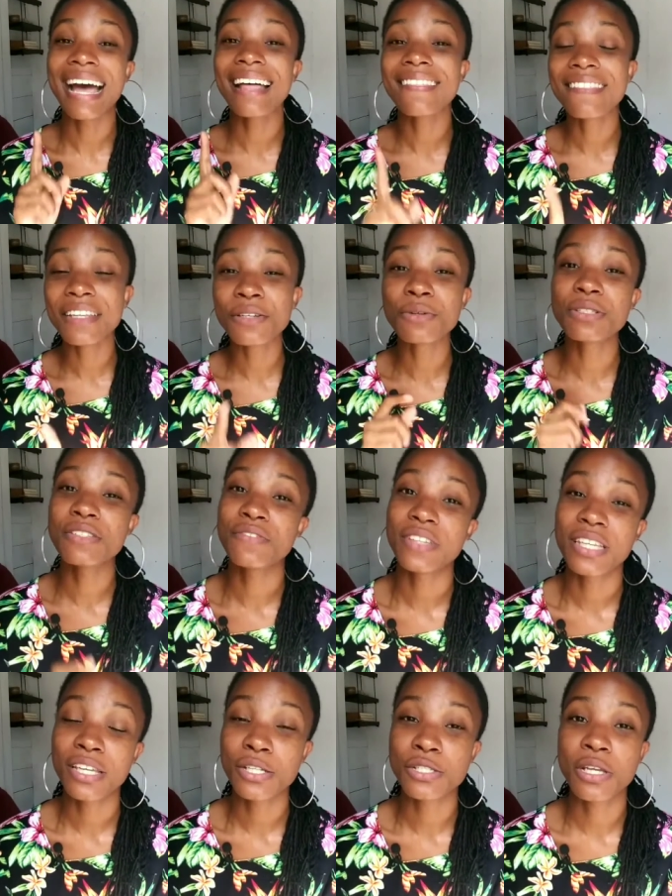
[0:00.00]
and the
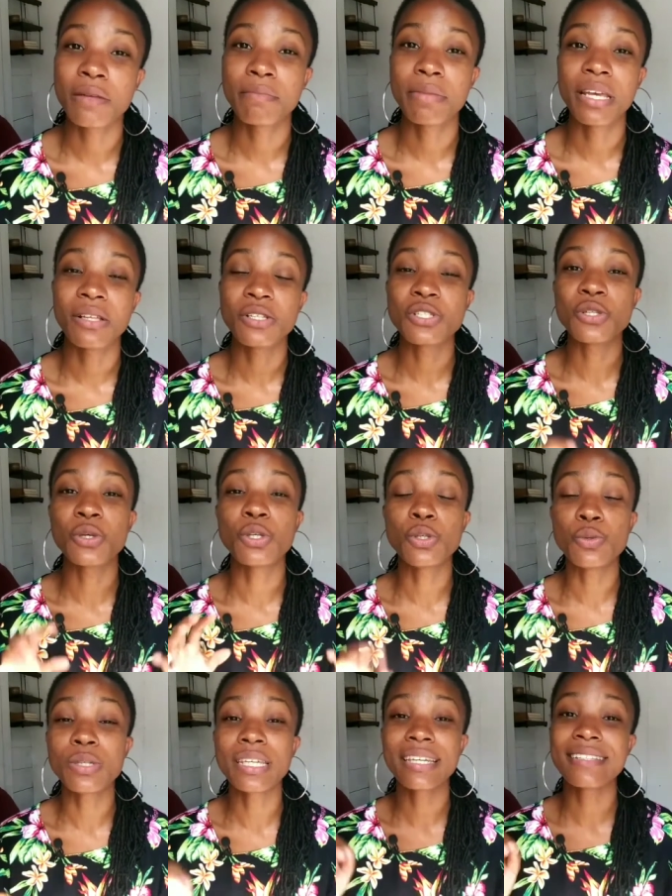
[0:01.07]
notification bell so
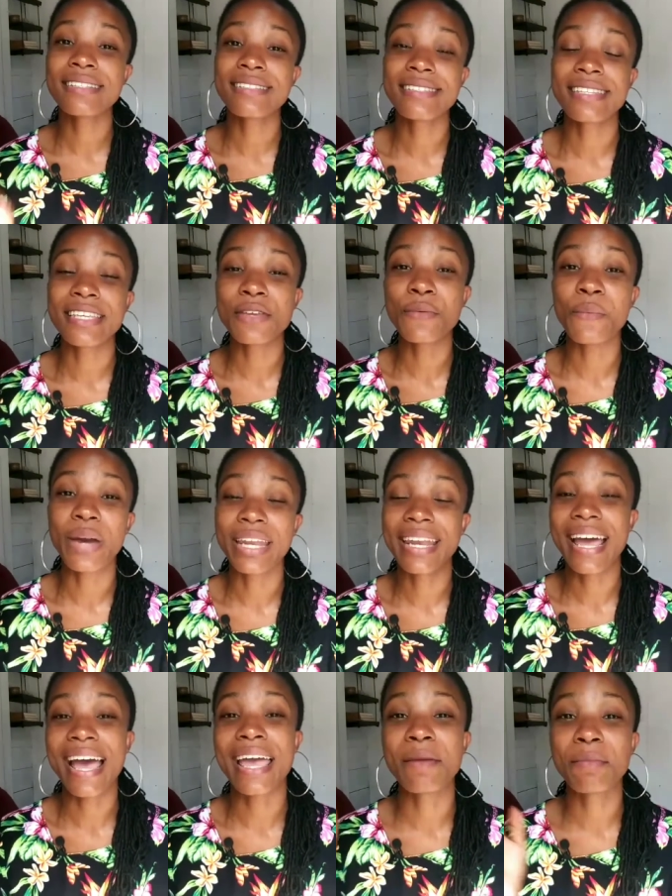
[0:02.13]
you can see
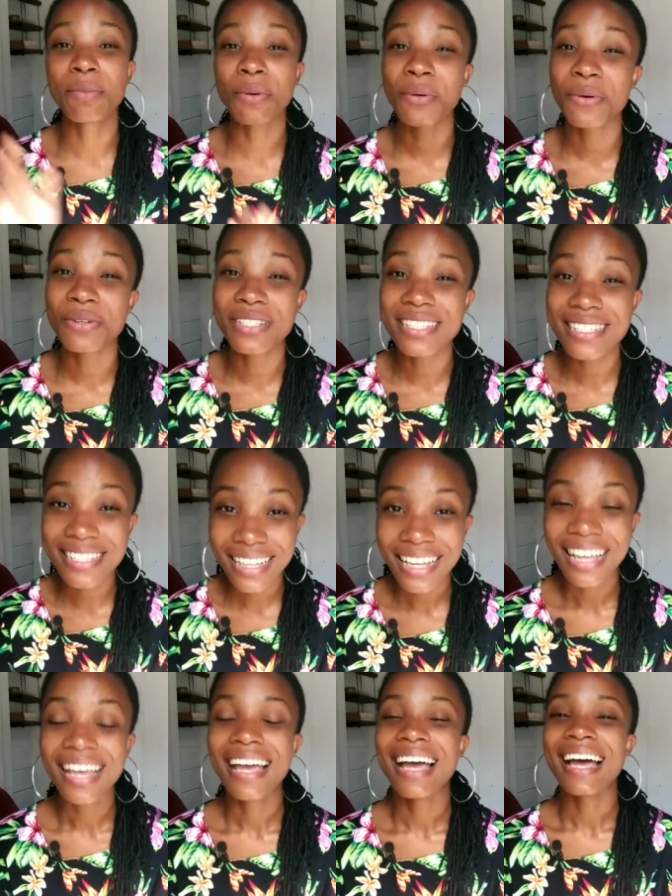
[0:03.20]
when I post.
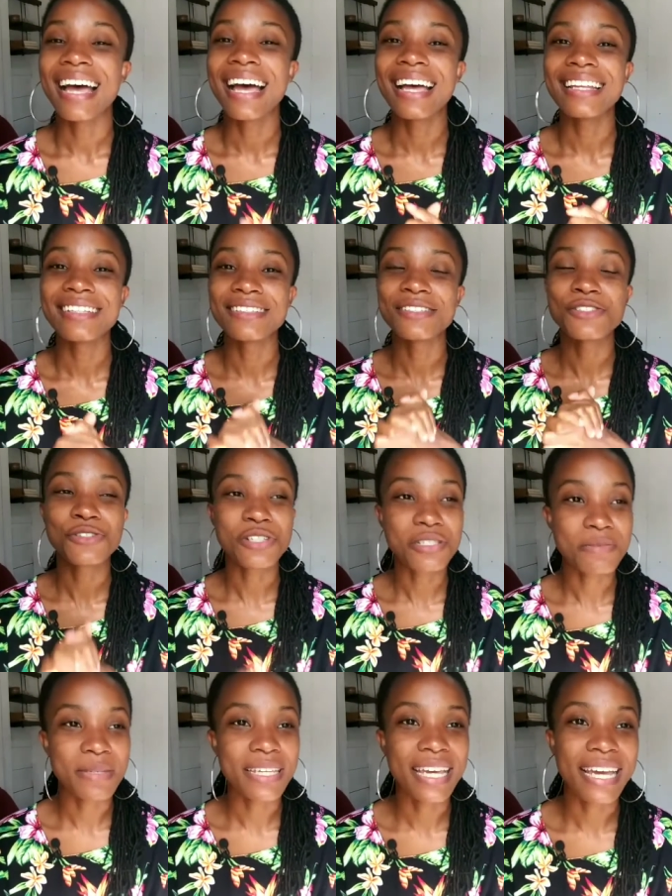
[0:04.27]
And
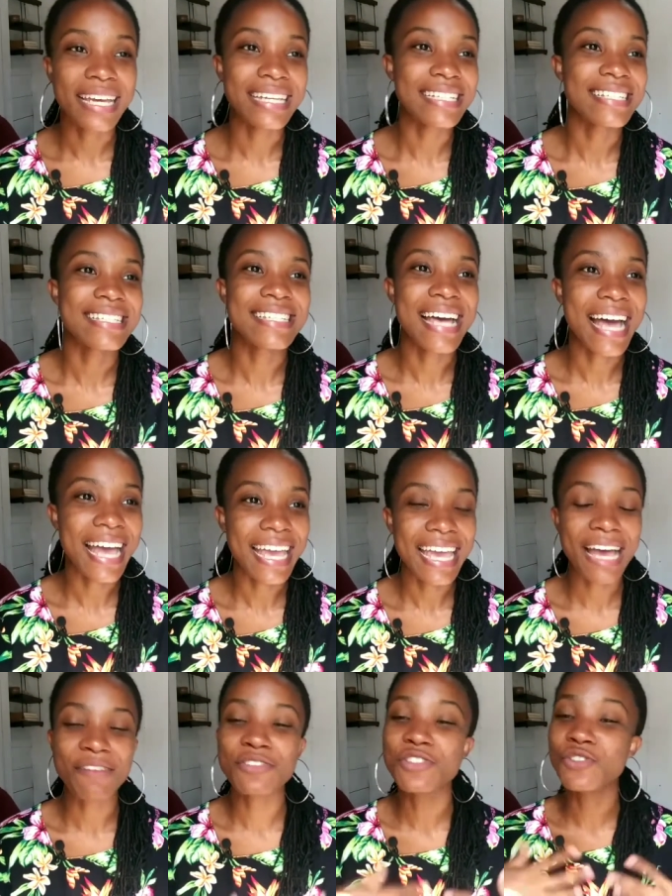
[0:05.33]
trust me guys, I
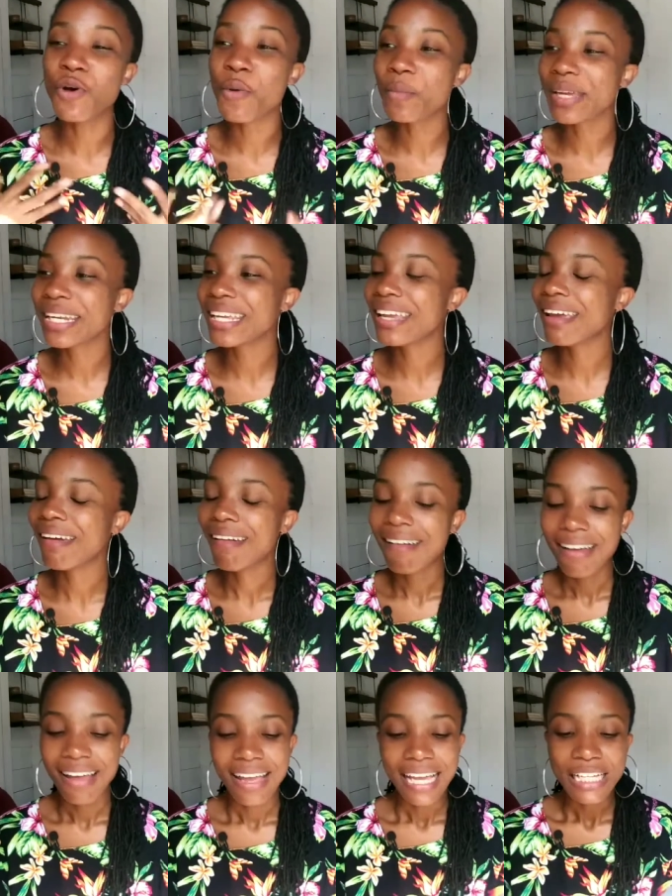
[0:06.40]
have so many
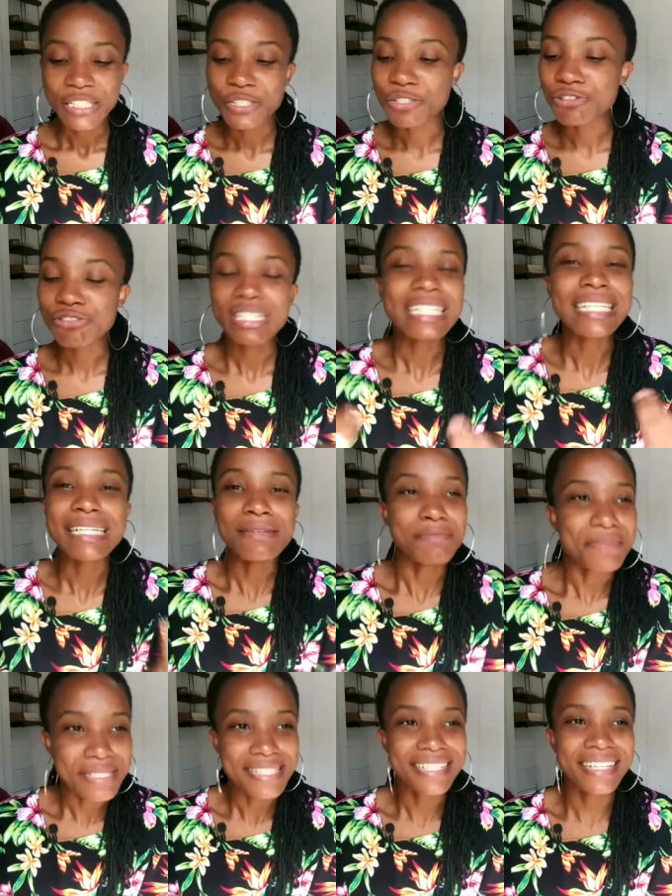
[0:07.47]
dreams